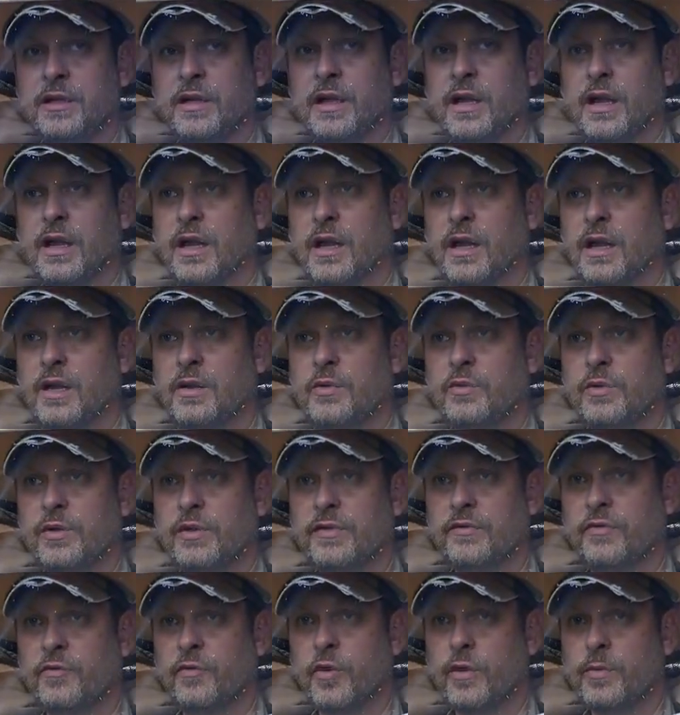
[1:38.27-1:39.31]
with
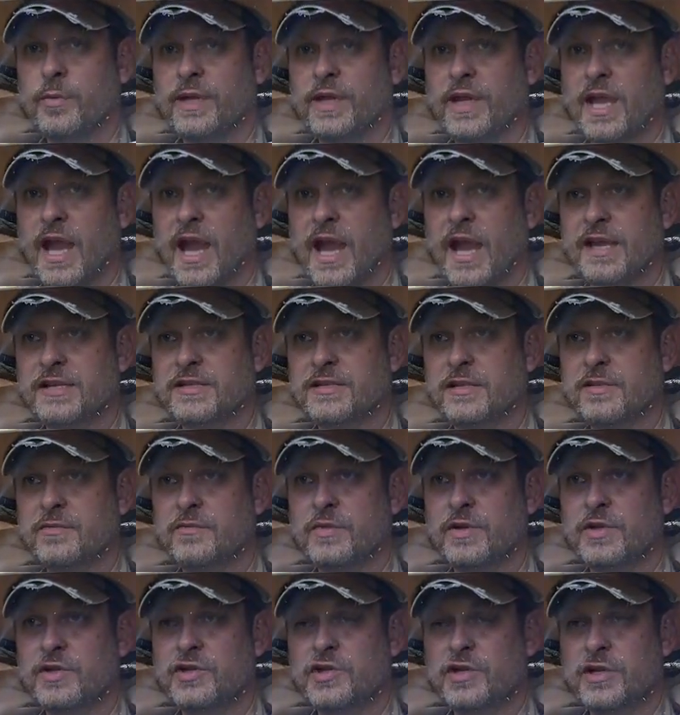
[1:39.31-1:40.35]
formic acid,
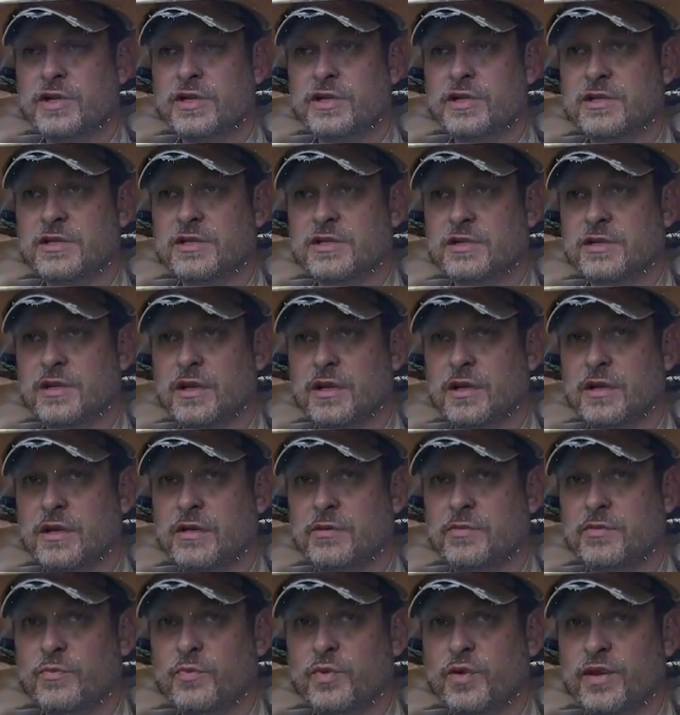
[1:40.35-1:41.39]
which is
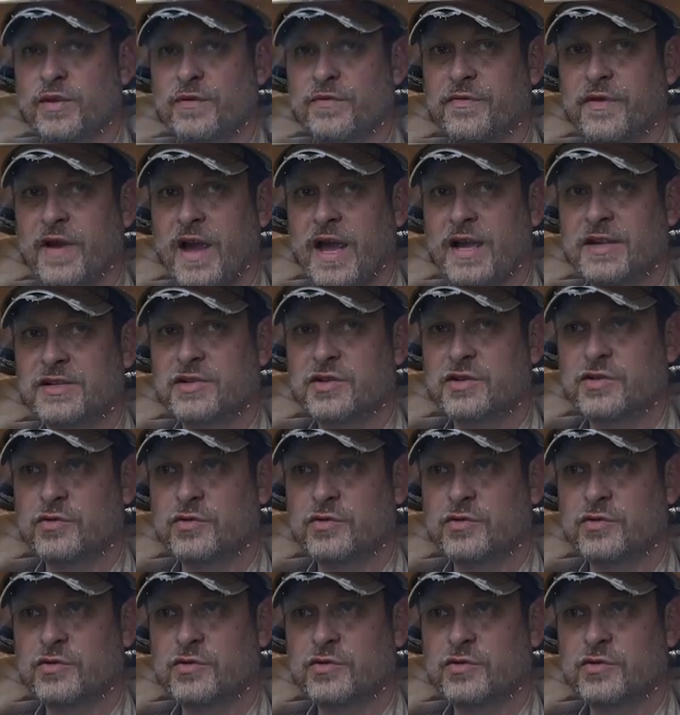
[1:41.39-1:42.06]
pretty fast